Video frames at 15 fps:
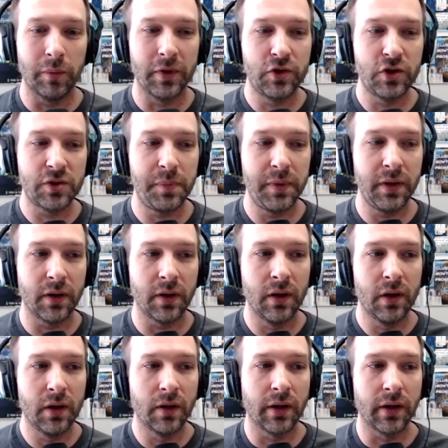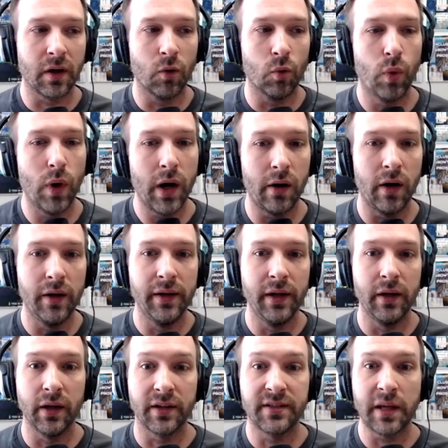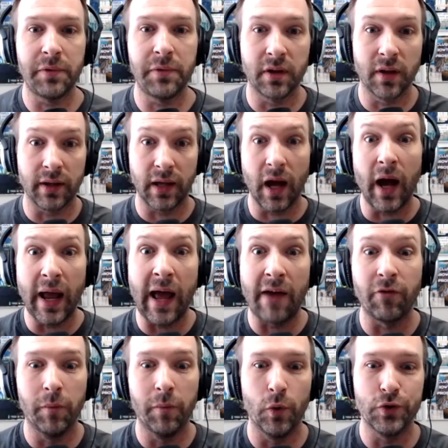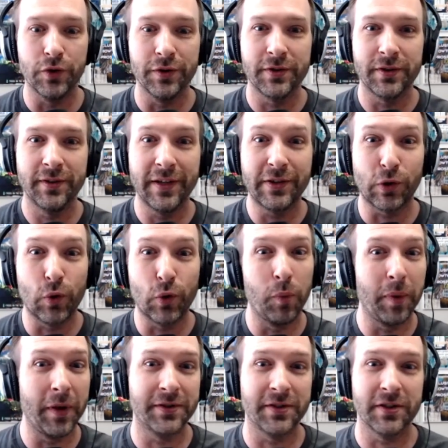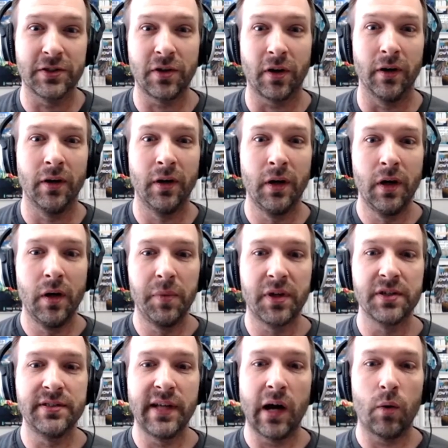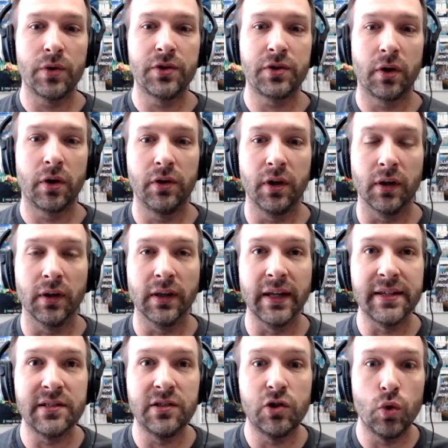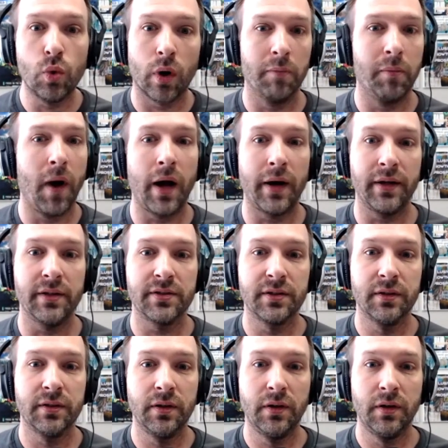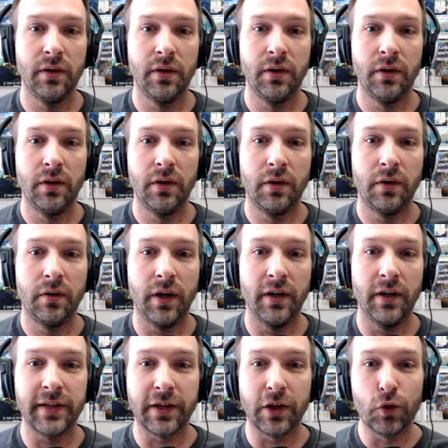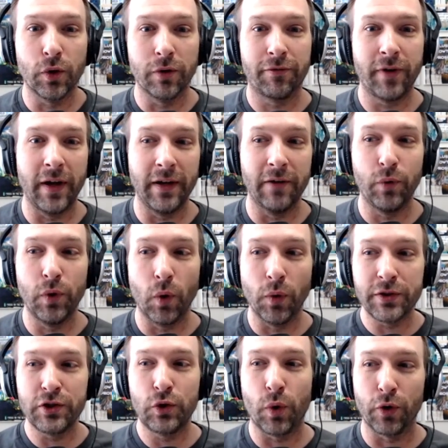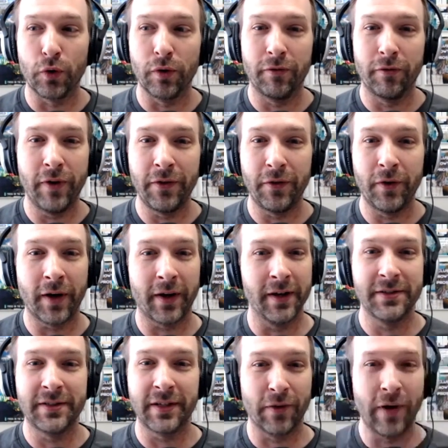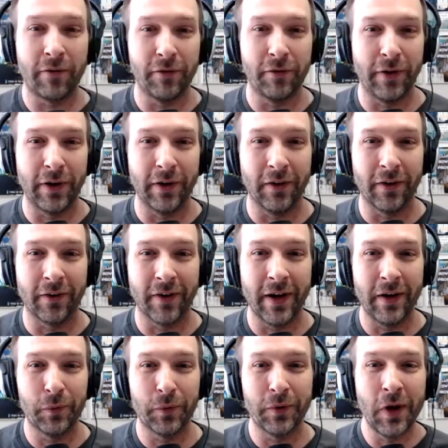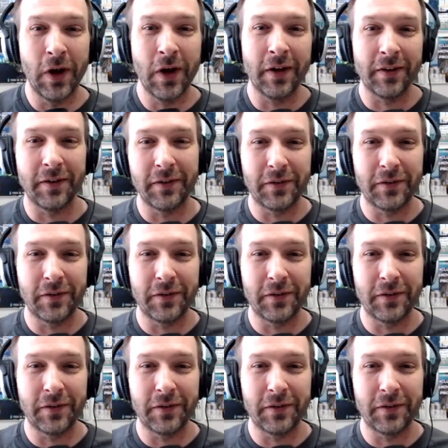just being like aware and then accepting, like, I have emotions. That's a cool place to start because now we're starting to listen to our bodies. Right. It's like a good friend. If we don't listen to our good friend, they're not going to stick around for very long, right? We're mm-hmm.